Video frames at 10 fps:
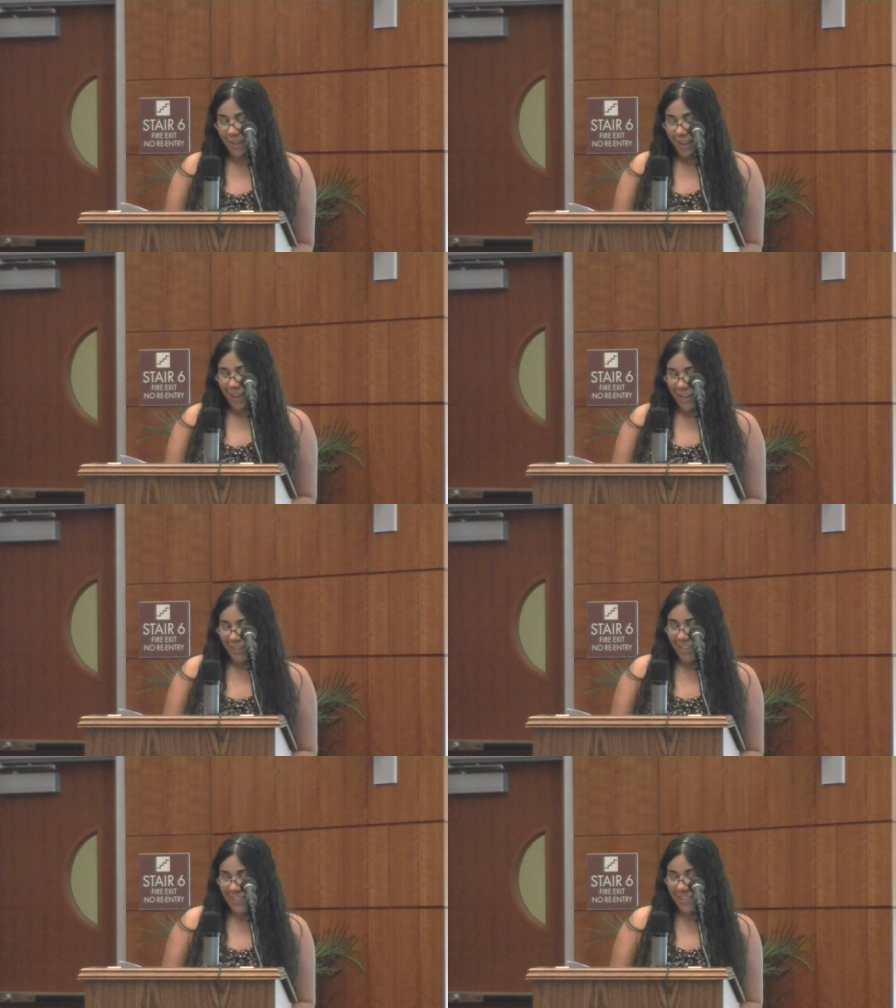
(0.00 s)

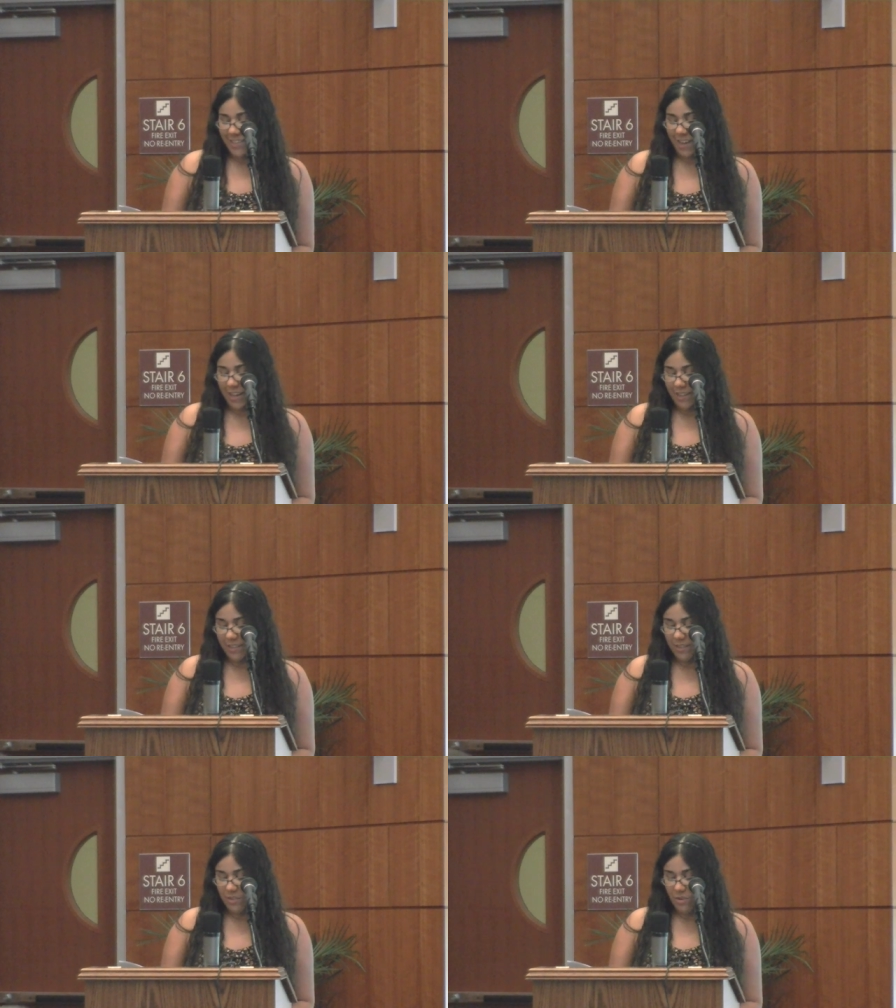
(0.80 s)
angry as a
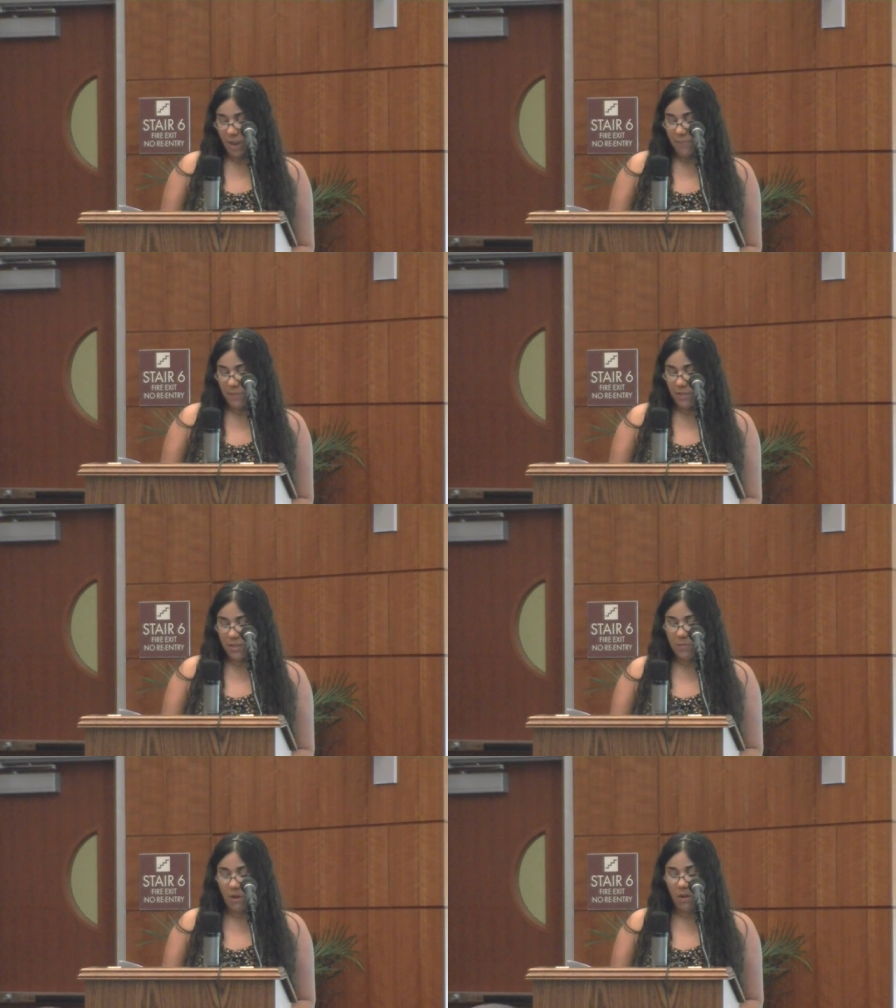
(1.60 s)
giant trapped in a
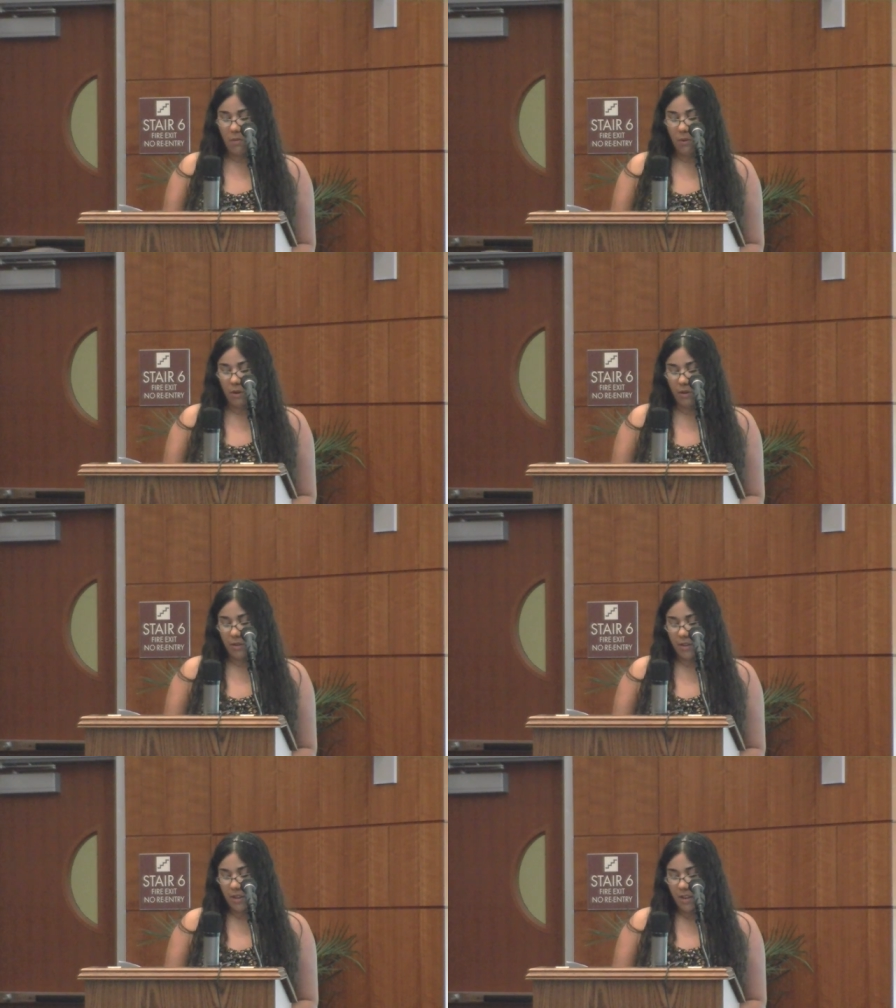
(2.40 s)
small world,
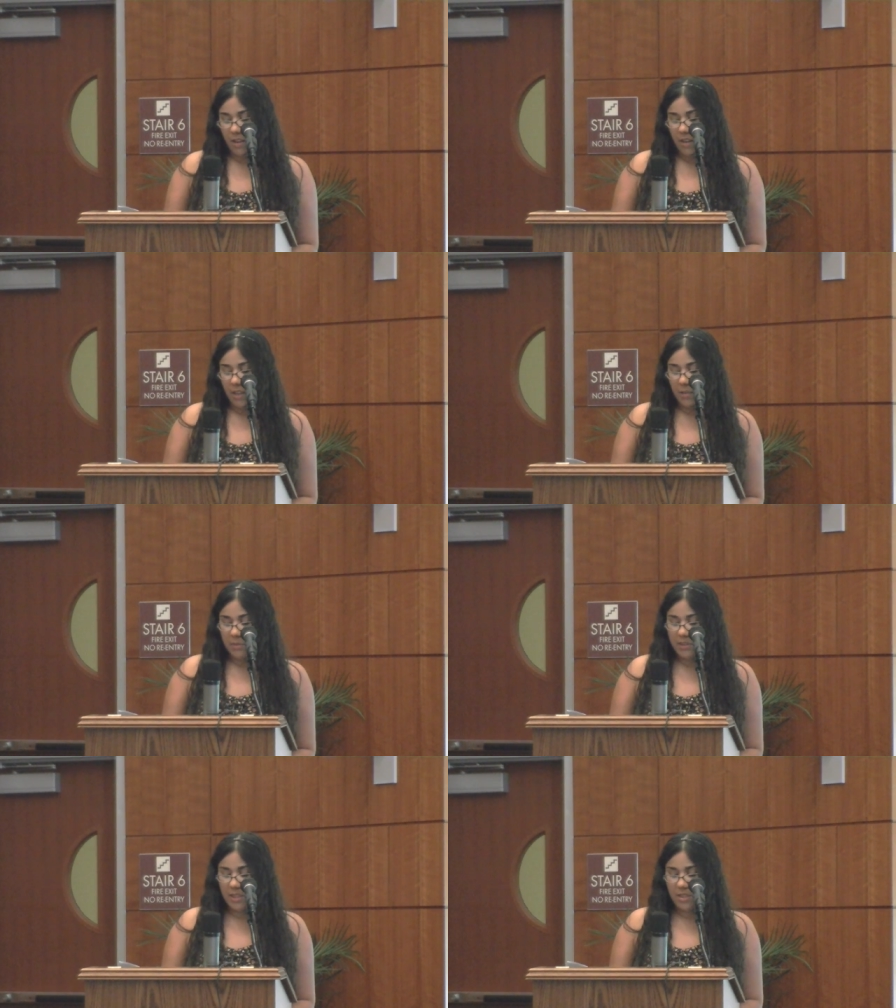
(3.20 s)
like a
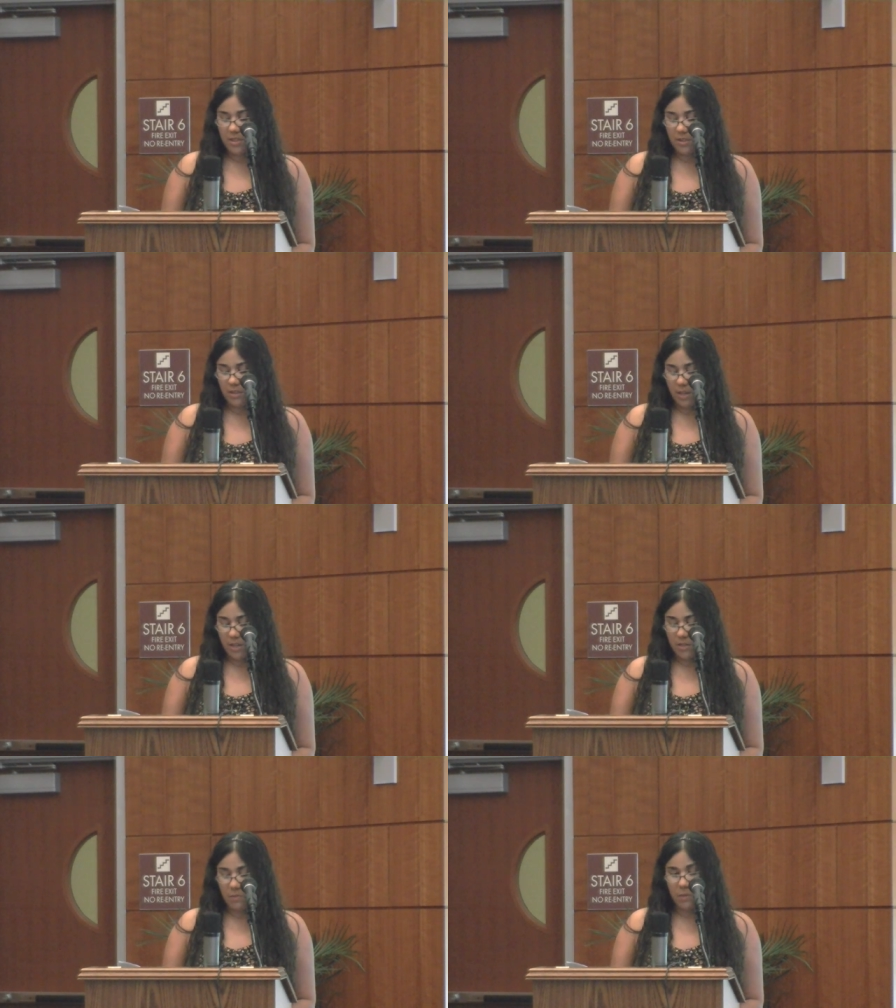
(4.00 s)
musician and
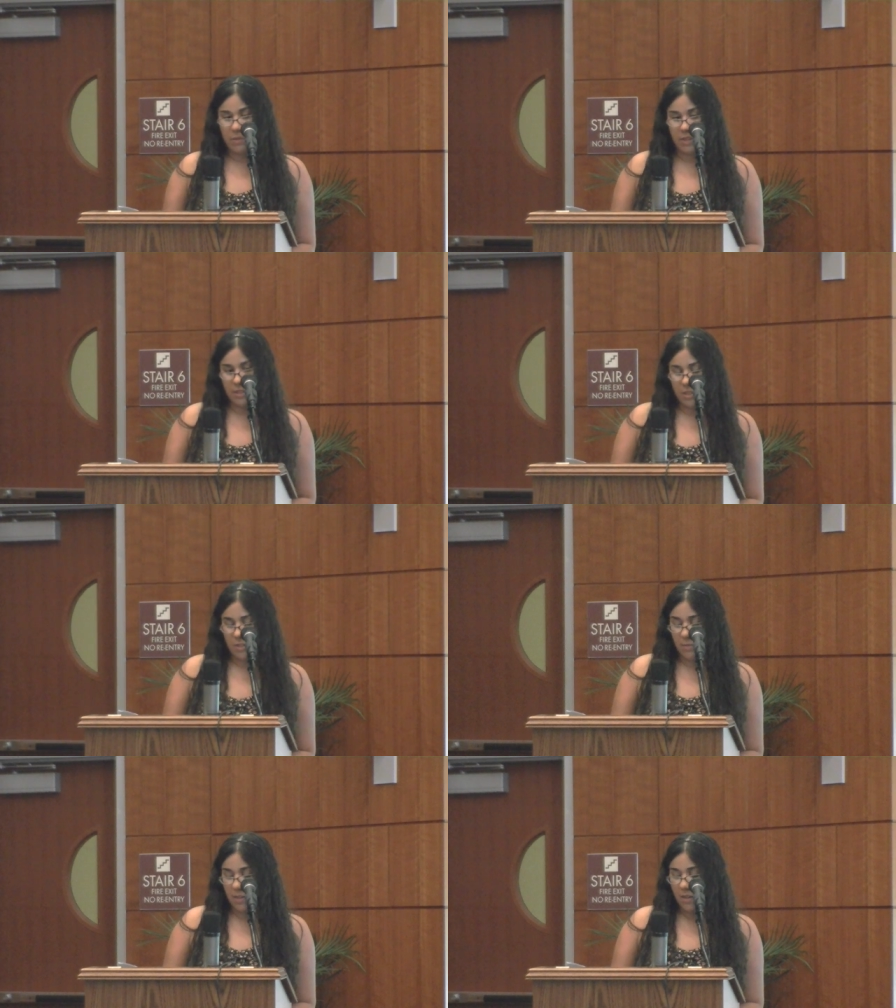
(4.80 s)
his ruined
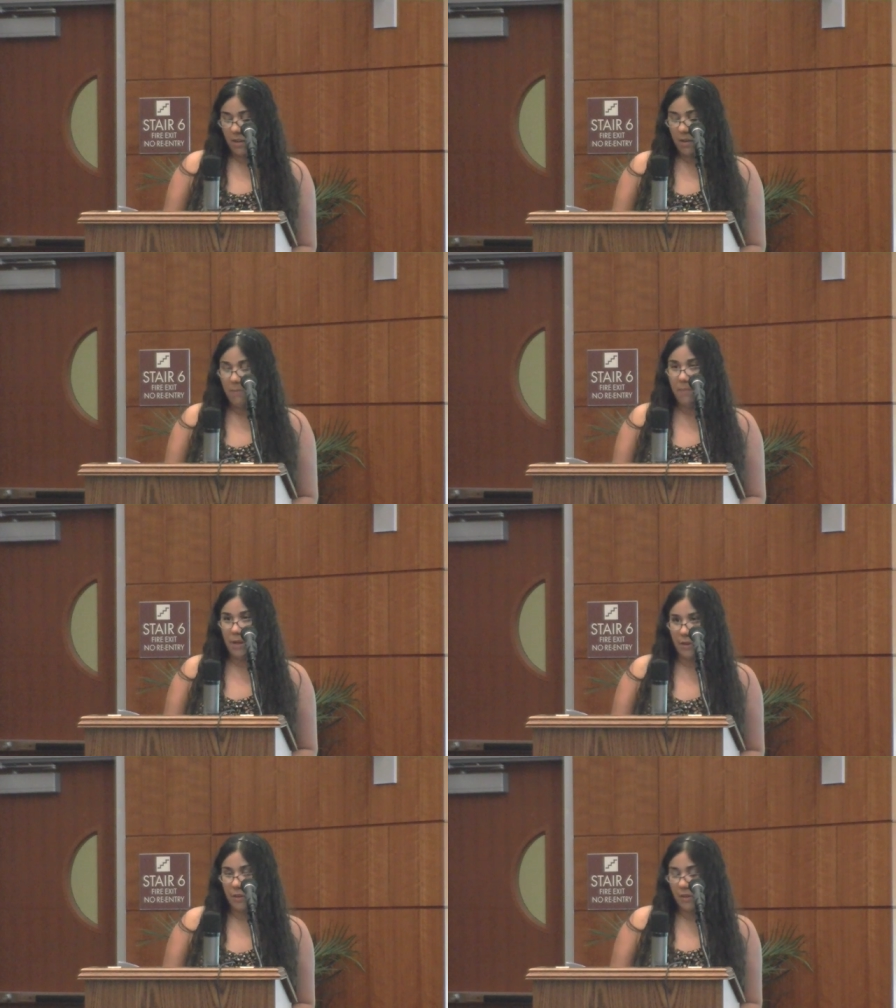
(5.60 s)
instrument,
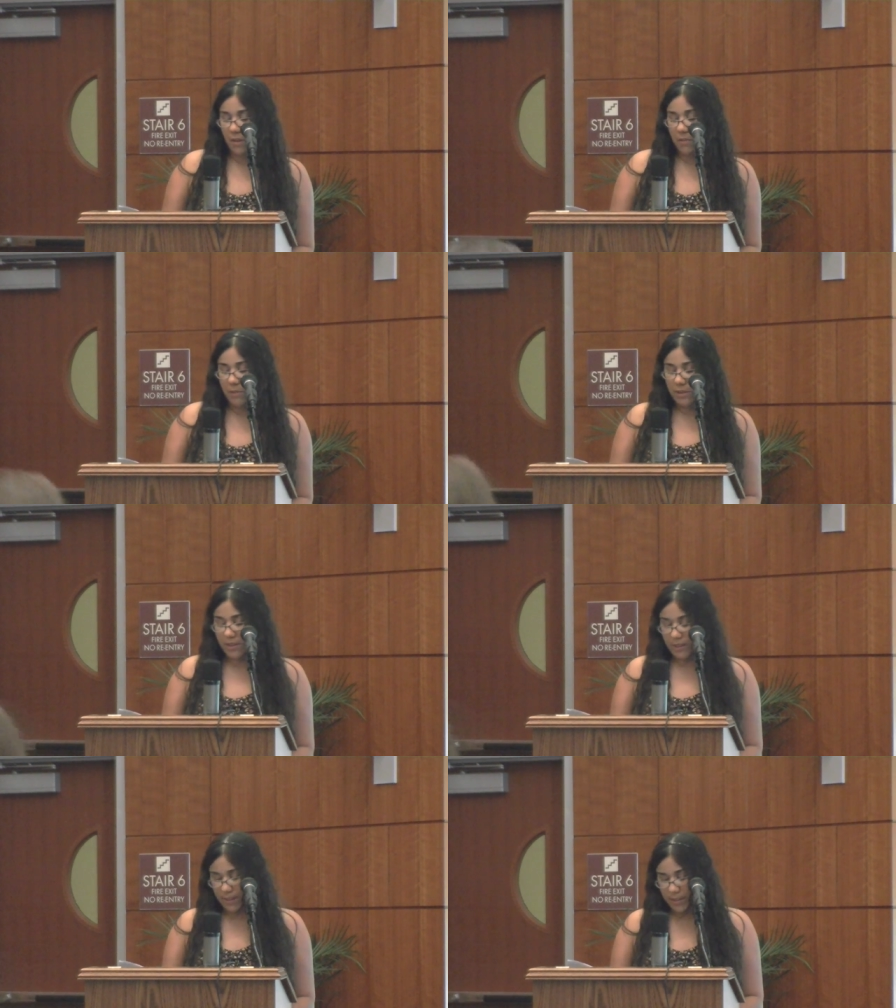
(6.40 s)
bitter and
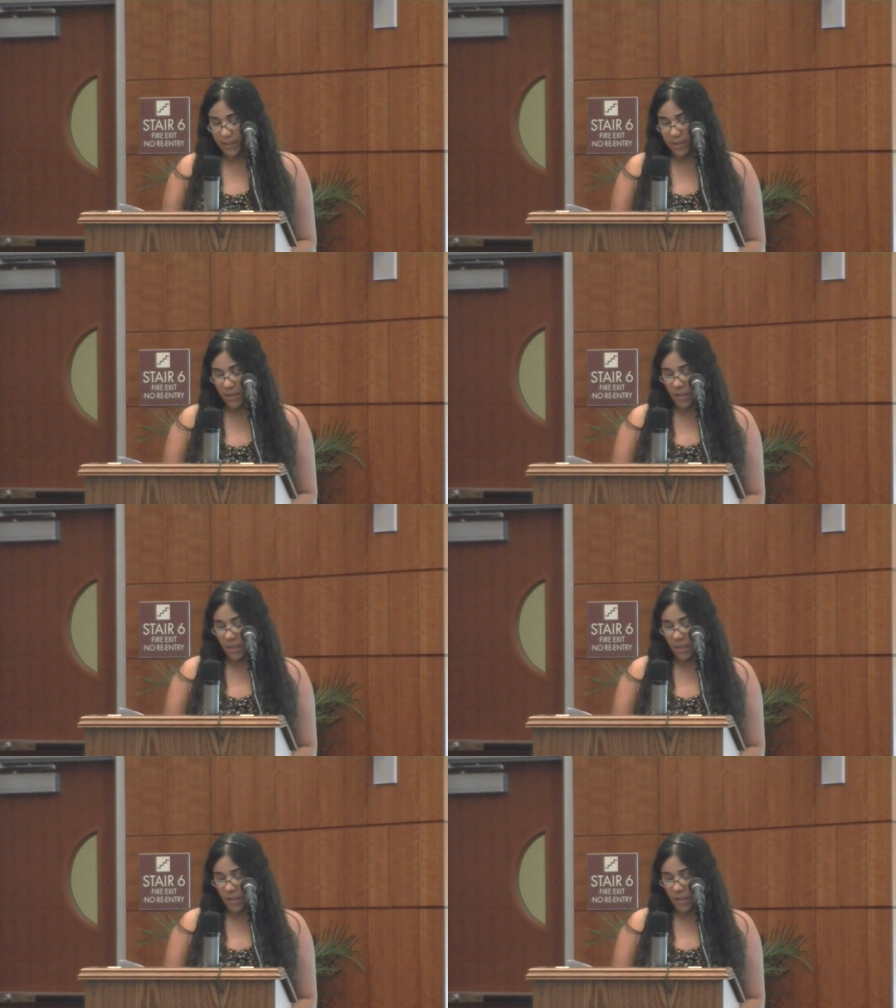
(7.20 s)
musicless.